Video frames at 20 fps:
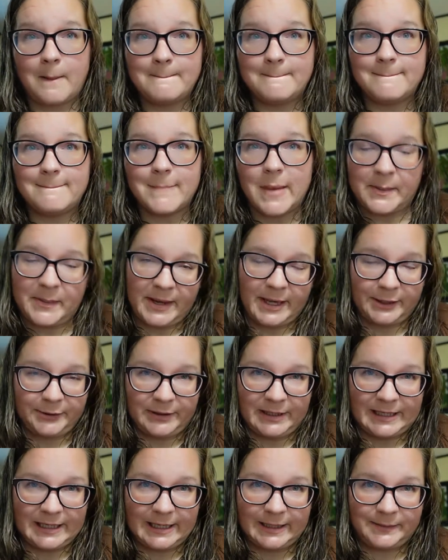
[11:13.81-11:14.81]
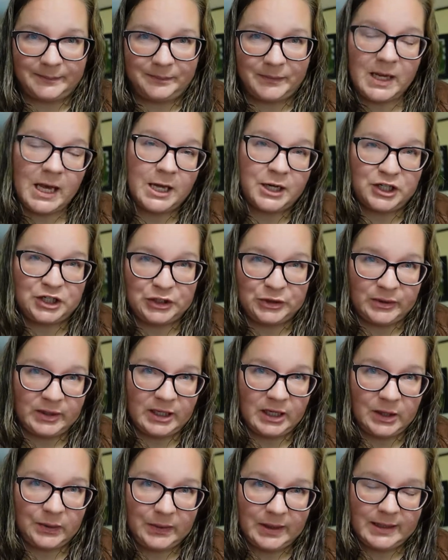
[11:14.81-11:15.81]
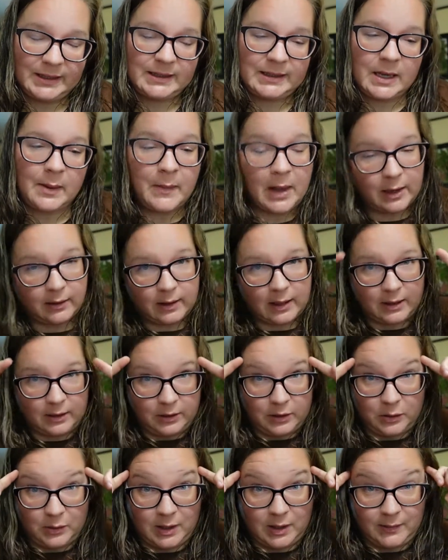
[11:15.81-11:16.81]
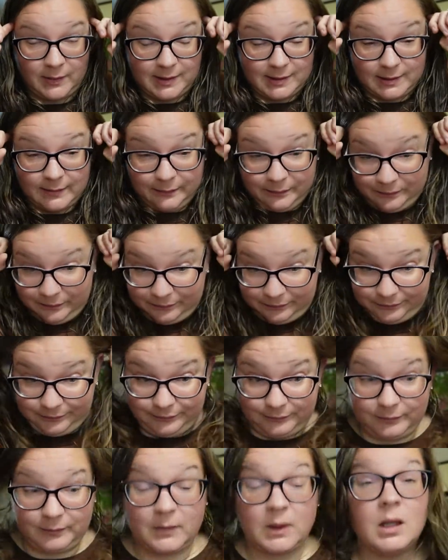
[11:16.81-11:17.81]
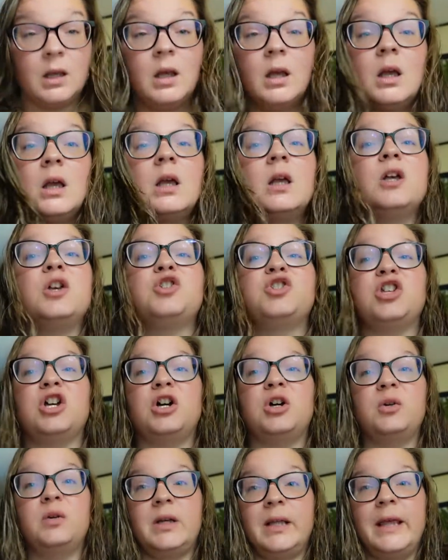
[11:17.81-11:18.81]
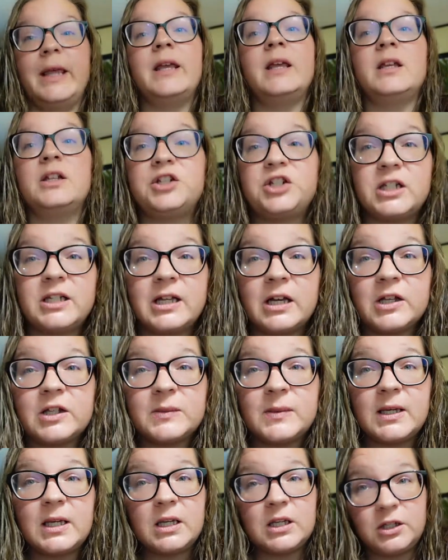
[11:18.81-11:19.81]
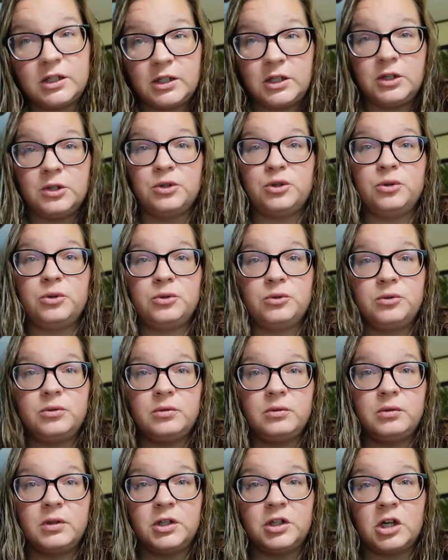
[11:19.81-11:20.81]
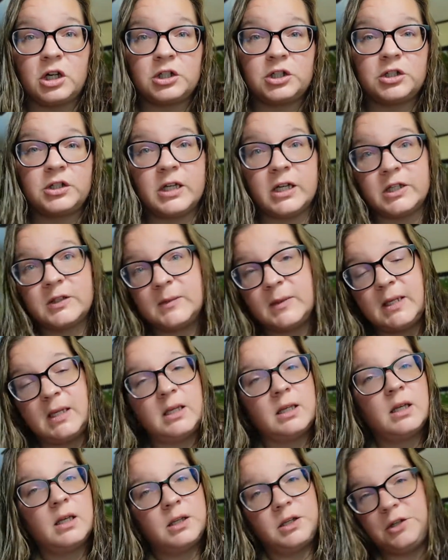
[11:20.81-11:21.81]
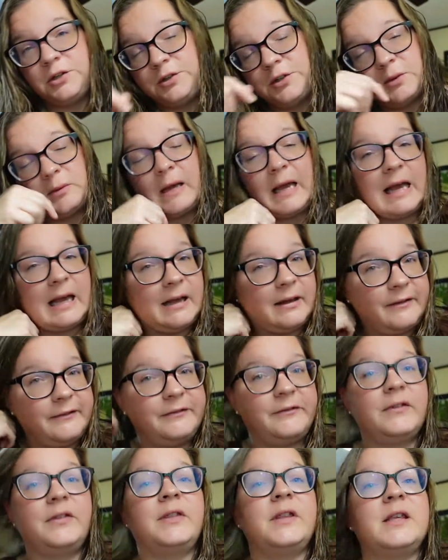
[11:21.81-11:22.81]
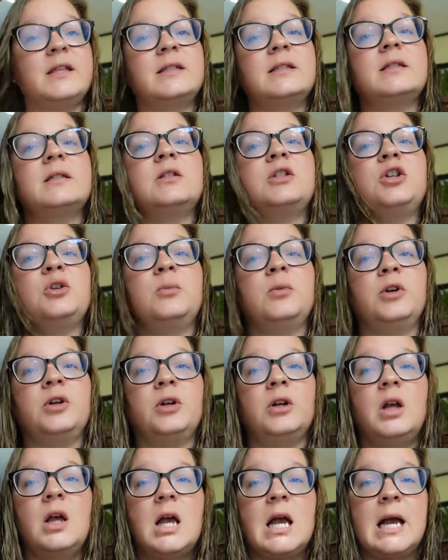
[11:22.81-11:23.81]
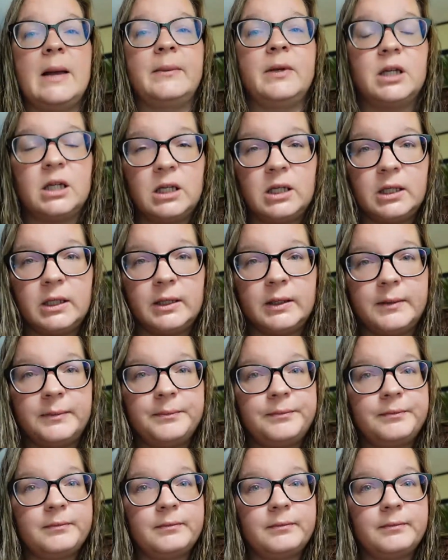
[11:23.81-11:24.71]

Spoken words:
My battery died. I don't know where I was. So she tells me, the doctor tells me, you do have this tumor. I'm gonna